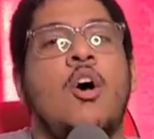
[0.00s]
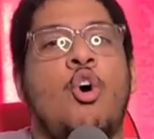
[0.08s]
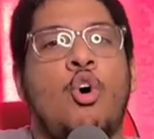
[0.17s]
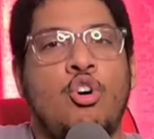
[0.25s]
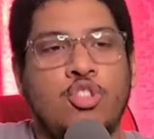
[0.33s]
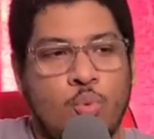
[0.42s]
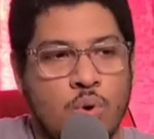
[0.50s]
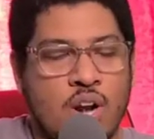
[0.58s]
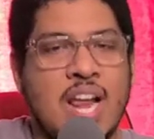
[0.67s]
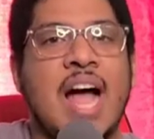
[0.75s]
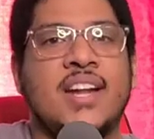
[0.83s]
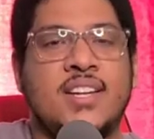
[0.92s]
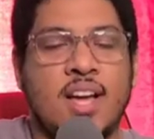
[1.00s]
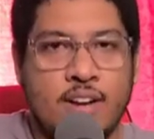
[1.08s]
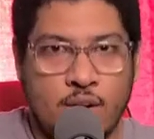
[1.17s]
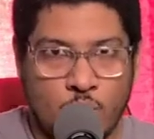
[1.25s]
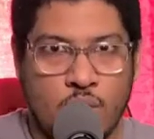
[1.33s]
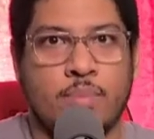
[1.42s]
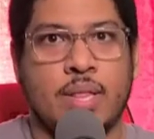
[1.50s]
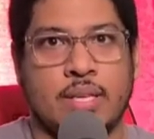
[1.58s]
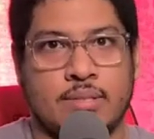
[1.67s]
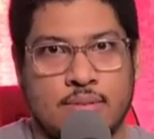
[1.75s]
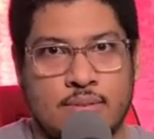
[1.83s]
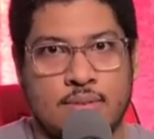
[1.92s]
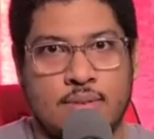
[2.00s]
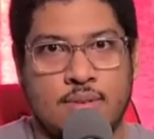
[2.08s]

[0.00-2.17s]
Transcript: all the work got done in one place.